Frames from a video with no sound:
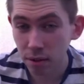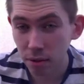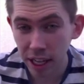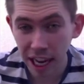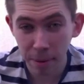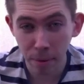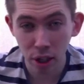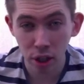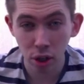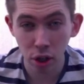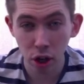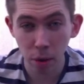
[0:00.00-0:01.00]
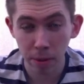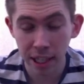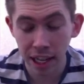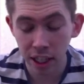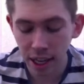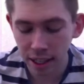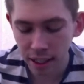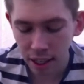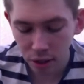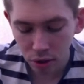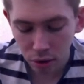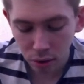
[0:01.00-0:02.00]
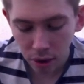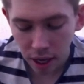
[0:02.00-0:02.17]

dailymotion.com/dancentral.